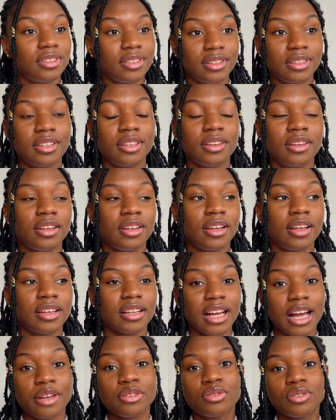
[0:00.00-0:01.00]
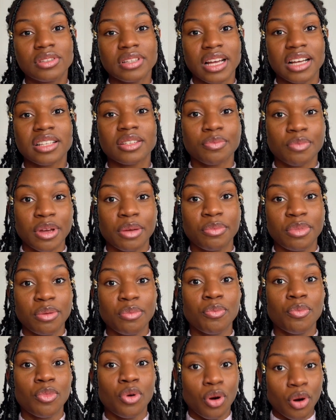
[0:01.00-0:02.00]
the council tax might be
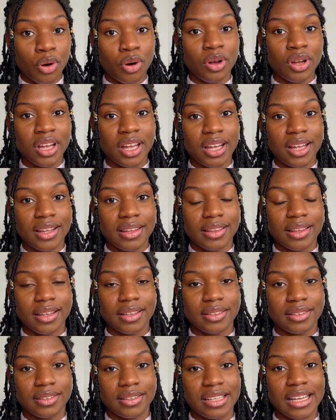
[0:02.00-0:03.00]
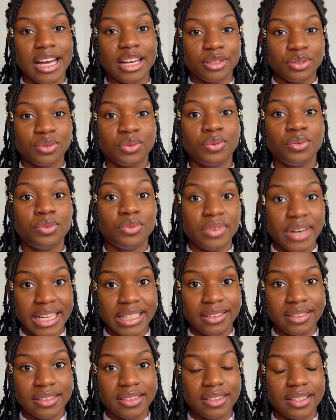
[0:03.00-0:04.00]
more than the actual
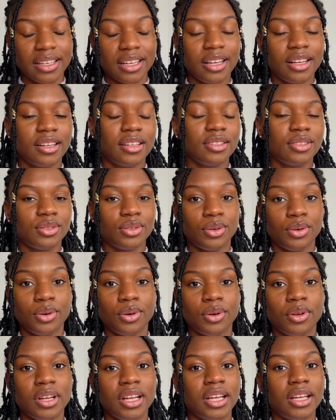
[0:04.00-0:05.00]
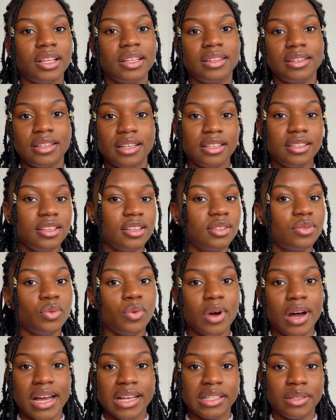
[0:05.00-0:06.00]
rent. So this is
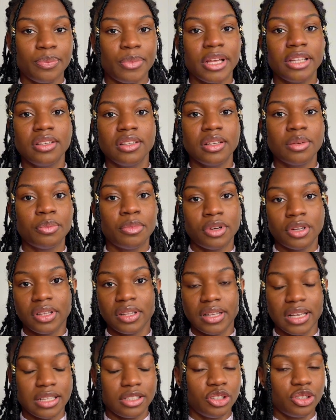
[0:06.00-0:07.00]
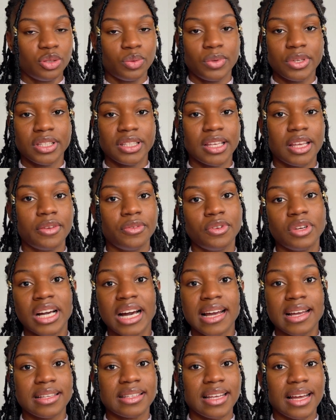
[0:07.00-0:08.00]
what I spend in a month. I just wanted to give you
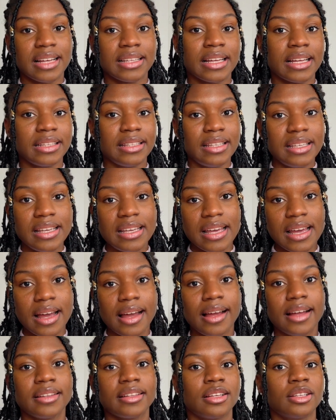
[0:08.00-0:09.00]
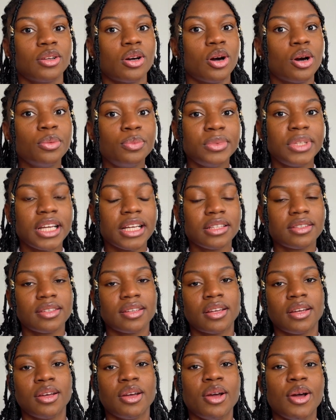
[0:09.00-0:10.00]
guys an idea and an update
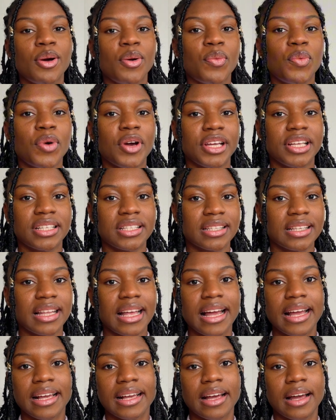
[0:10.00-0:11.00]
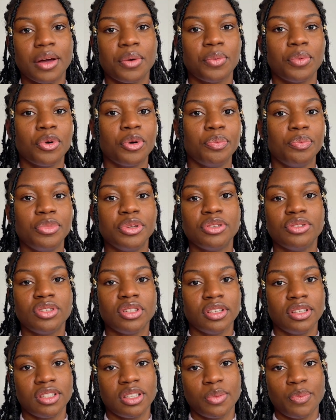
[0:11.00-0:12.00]
to what it's like and what bills you
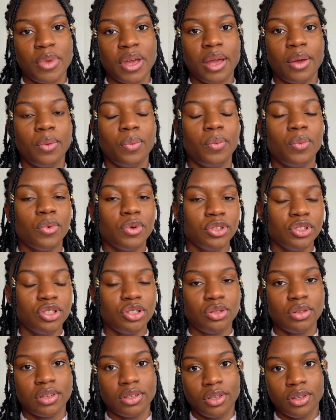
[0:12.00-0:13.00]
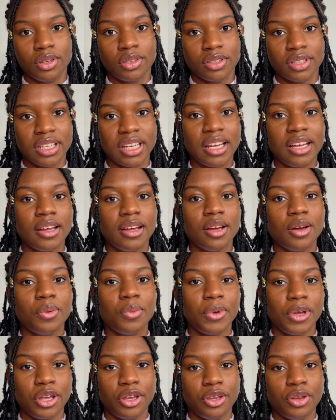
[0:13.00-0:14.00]
need to pay once you're done
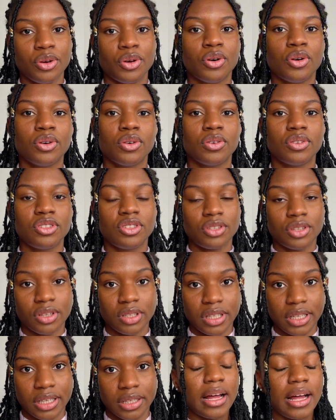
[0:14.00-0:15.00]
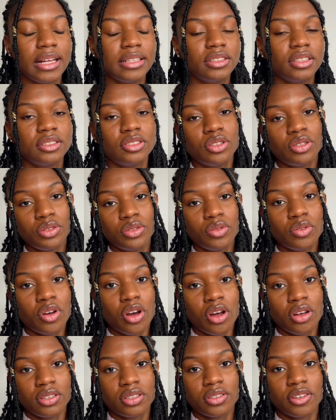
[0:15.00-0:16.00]
with your studying. And the total
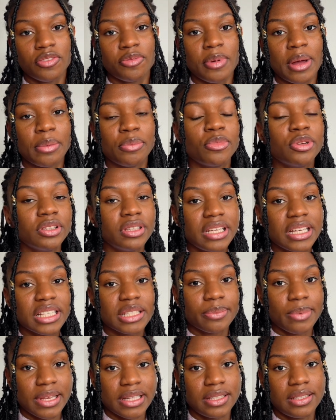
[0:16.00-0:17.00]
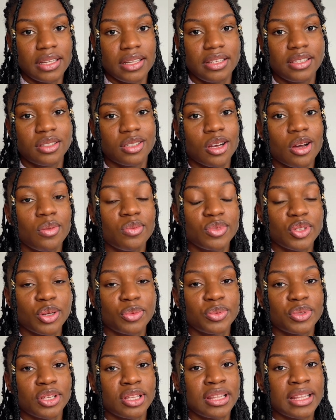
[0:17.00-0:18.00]
cost of my monthly expenses comes
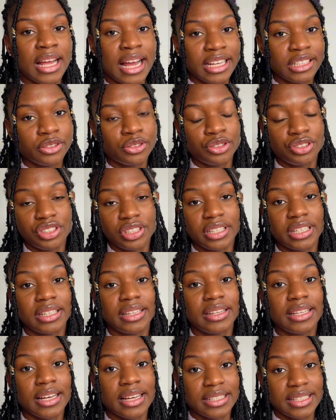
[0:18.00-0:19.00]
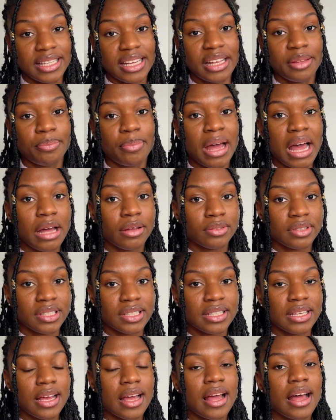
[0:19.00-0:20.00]
up to
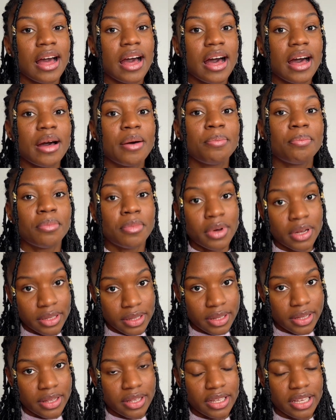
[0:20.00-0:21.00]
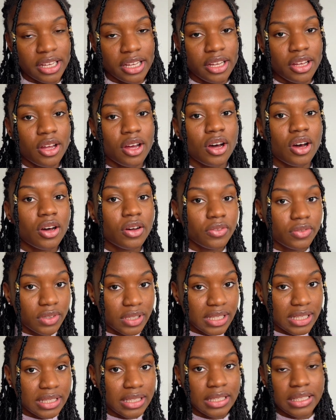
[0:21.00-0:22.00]
£913 a month.
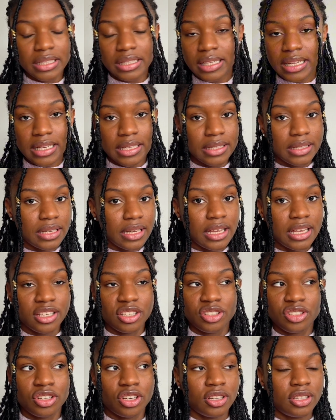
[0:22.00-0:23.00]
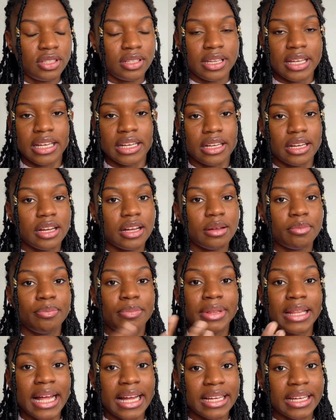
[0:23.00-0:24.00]
Obviously, this is just like a
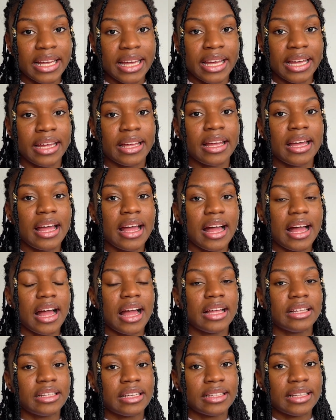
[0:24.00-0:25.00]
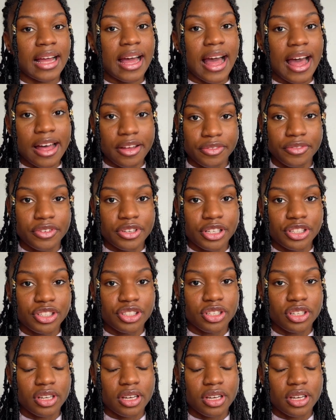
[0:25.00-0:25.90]
blanket and an average